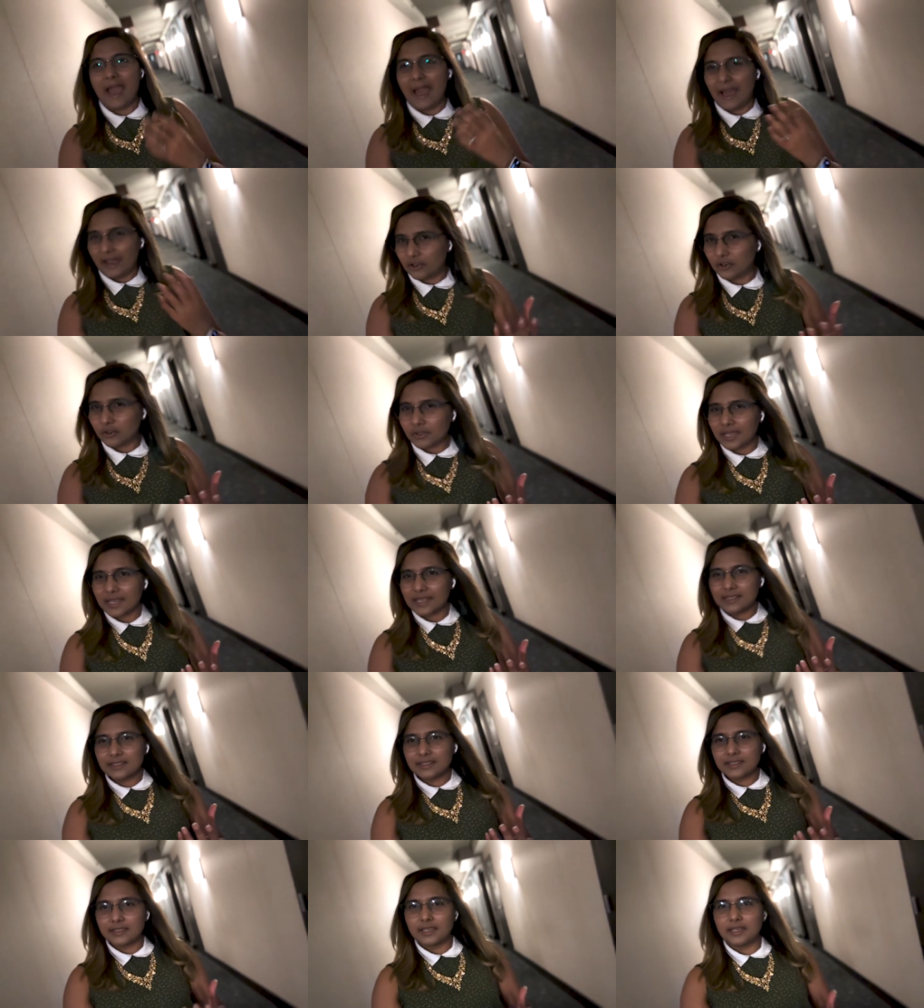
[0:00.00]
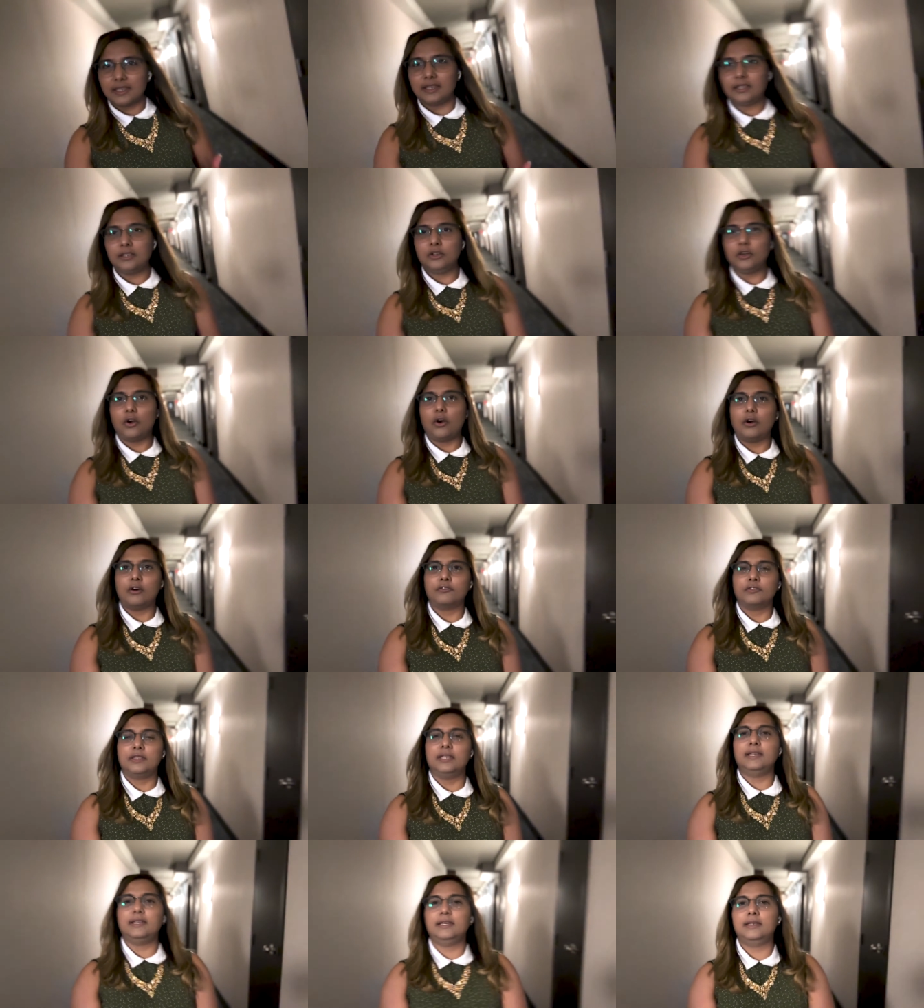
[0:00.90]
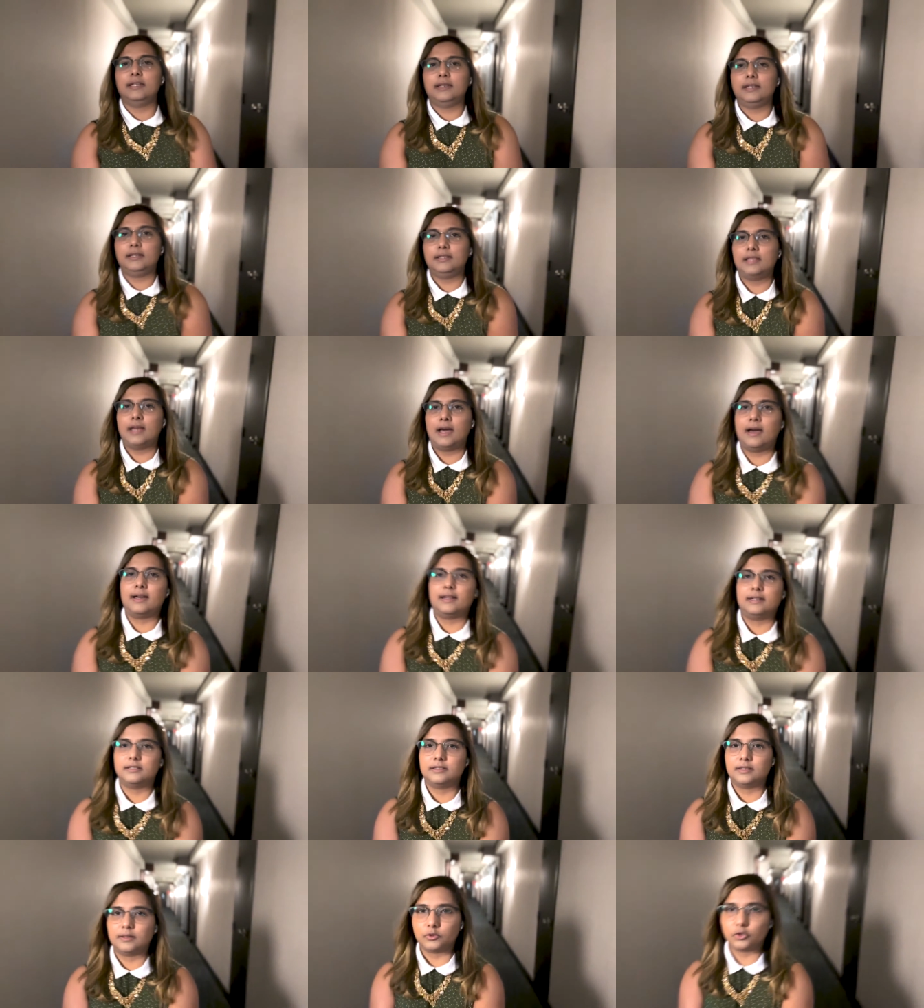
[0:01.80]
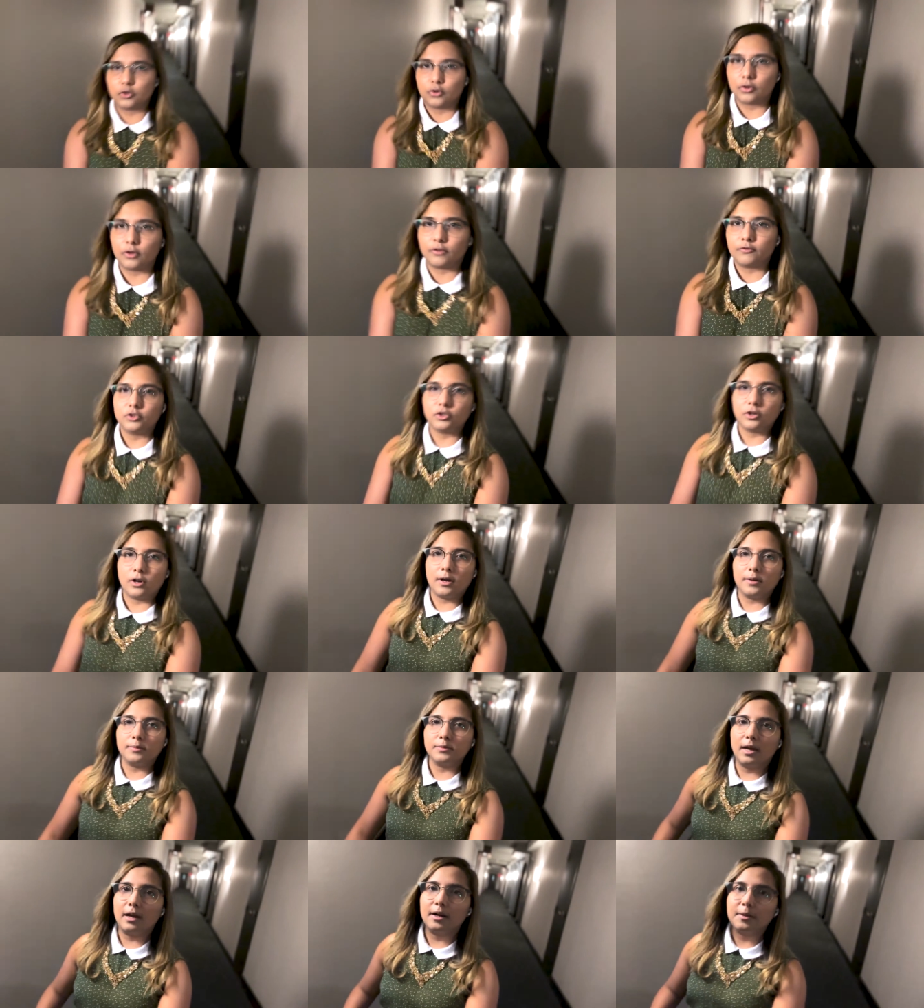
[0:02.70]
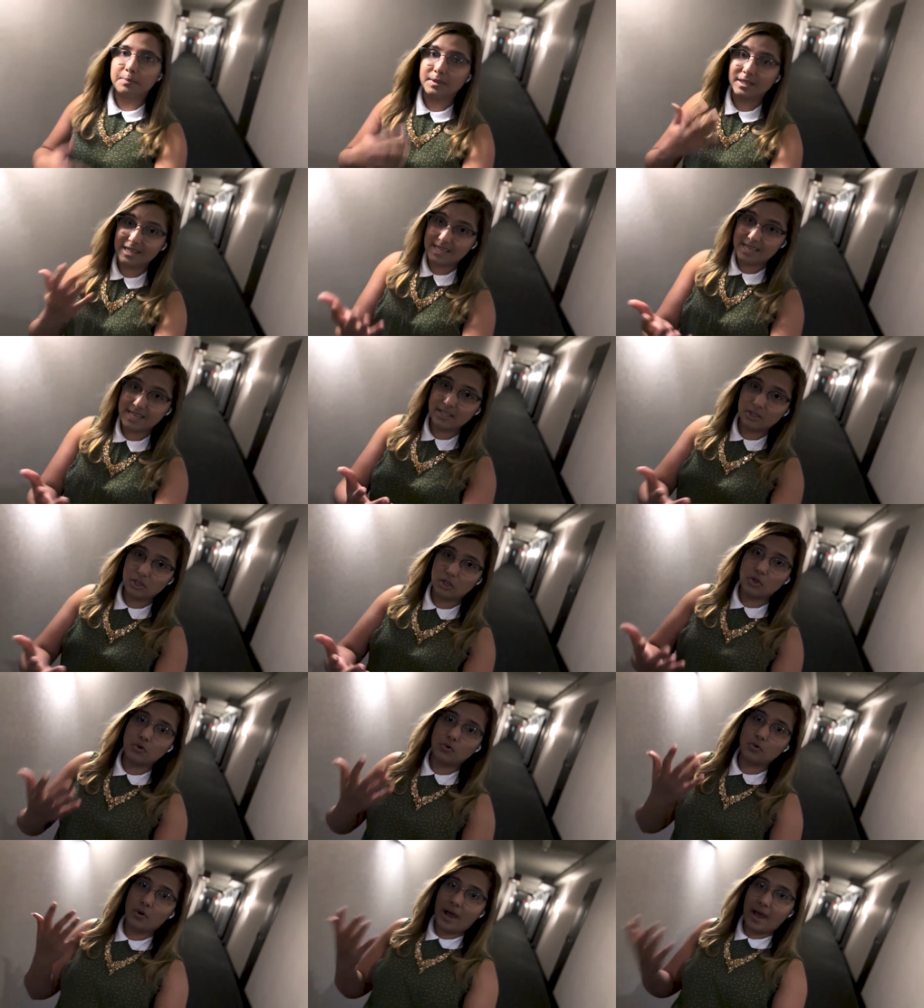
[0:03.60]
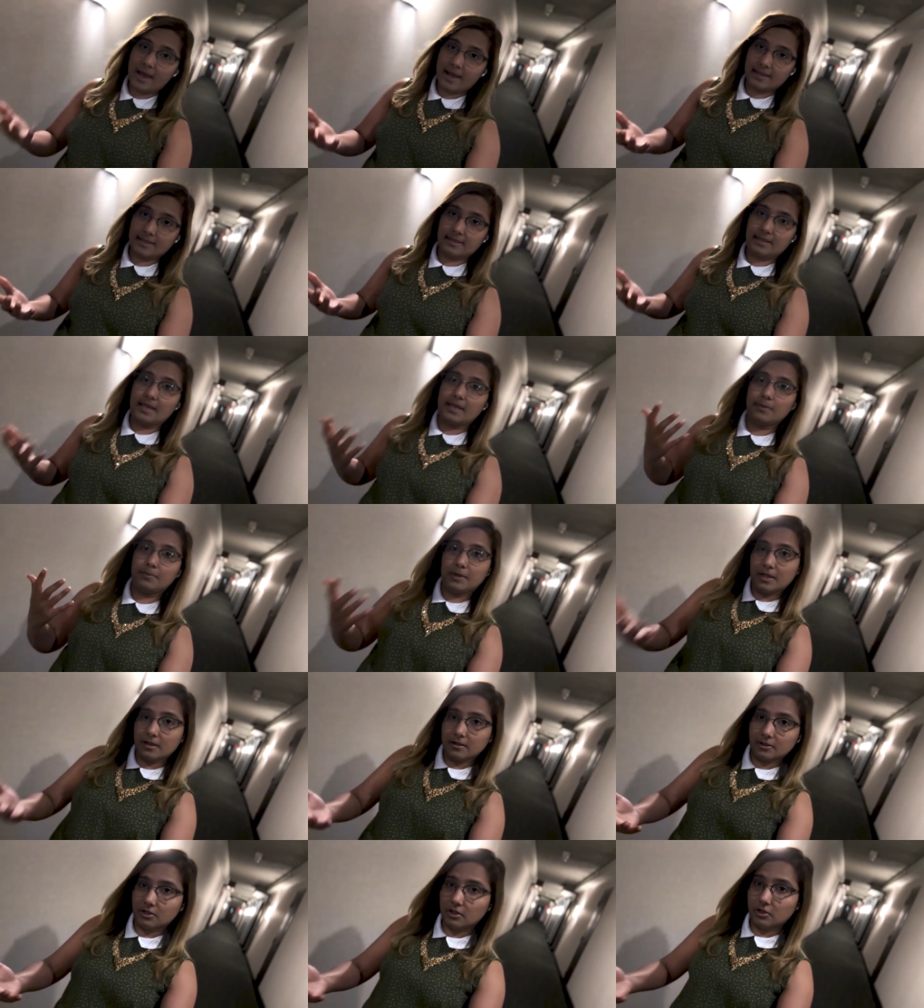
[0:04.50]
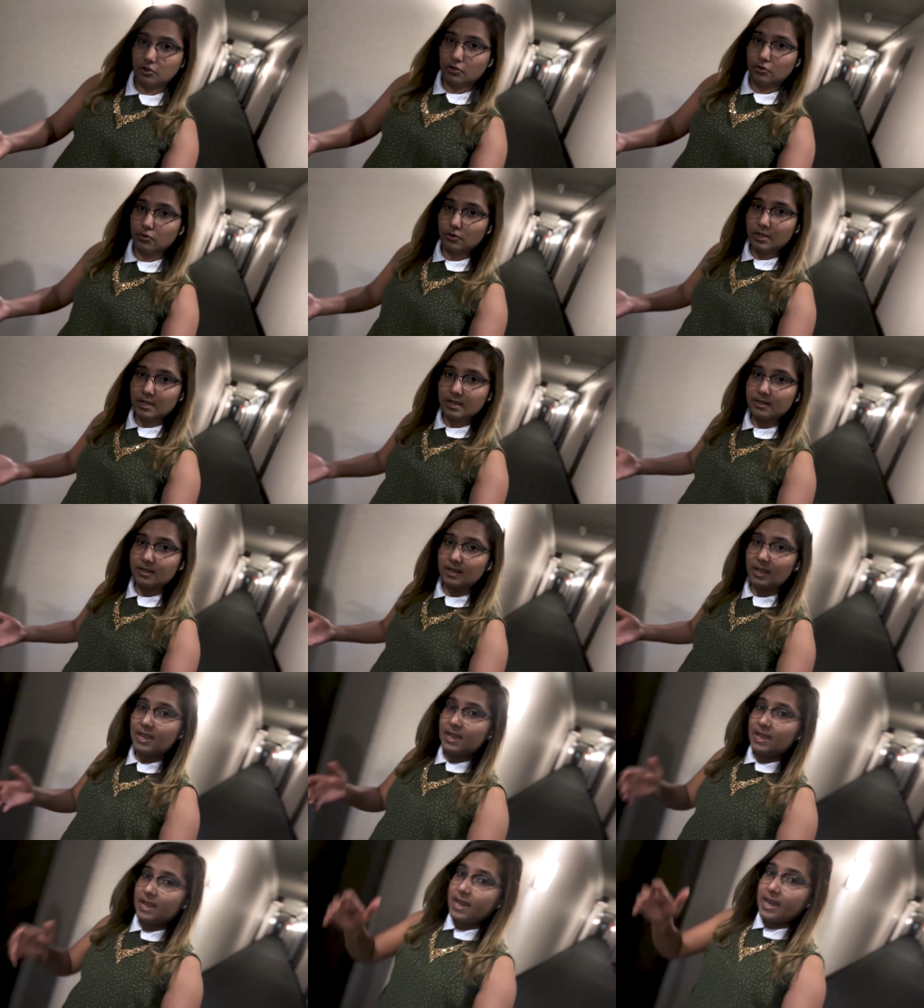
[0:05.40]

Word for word: arrogance thing of thinking that some sort of jobs are beneath you as a PhD student